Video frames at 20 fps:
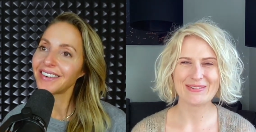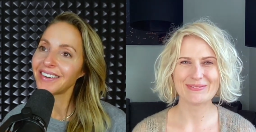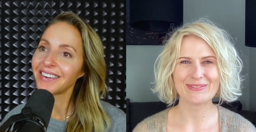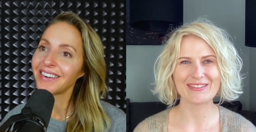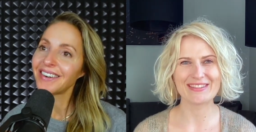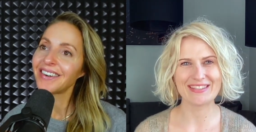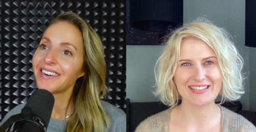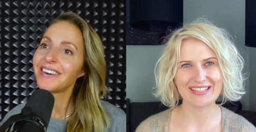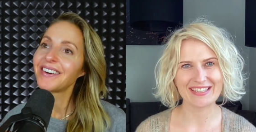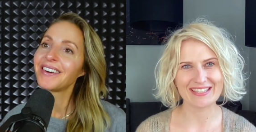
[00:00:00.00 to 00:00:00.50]

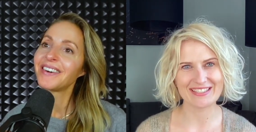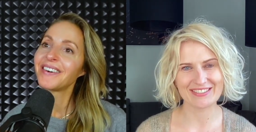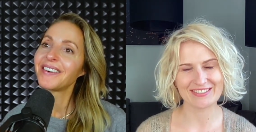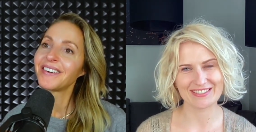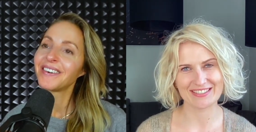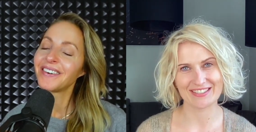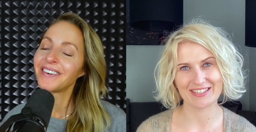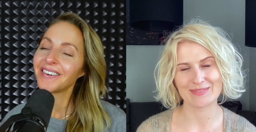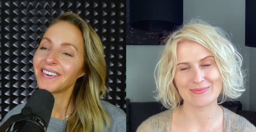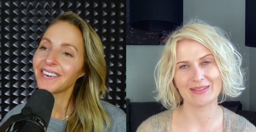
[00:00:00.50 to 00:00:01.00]
Speaker 1: what the answer
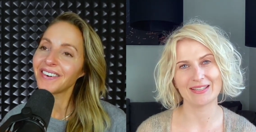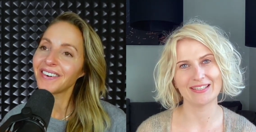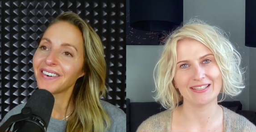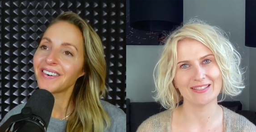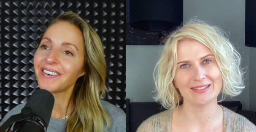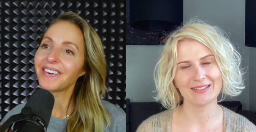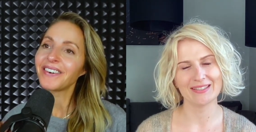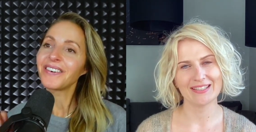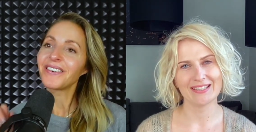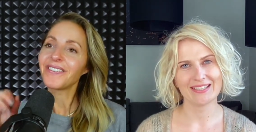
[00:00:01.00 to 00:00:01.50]
is there, but
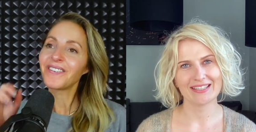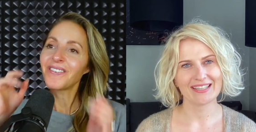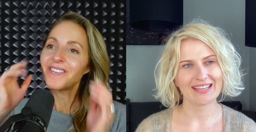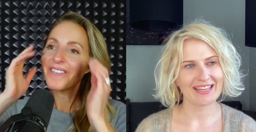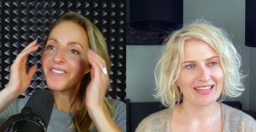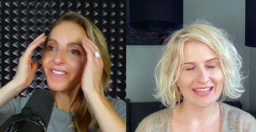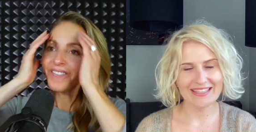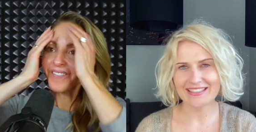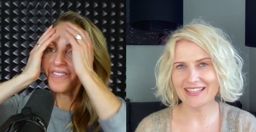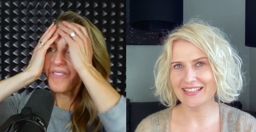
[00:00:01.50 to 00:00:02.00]
uh,
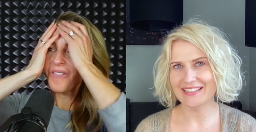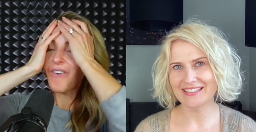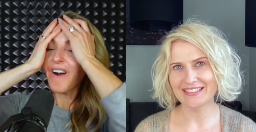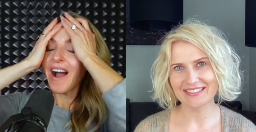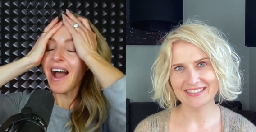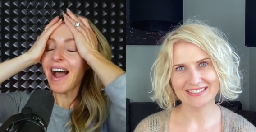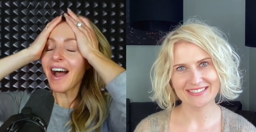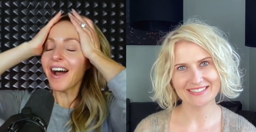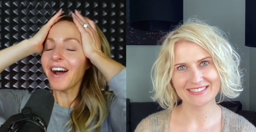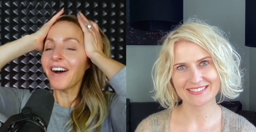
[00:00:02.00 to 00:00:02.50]
any ideas?
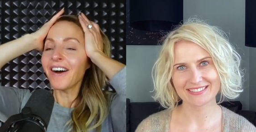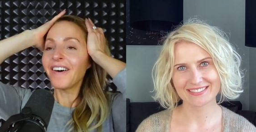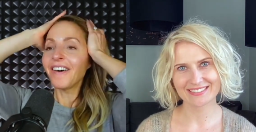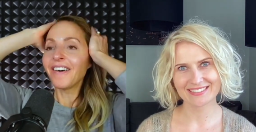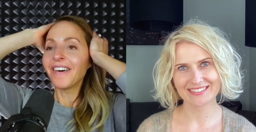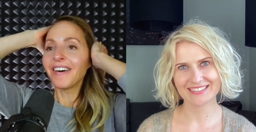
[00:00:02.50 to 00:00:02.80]
Wow.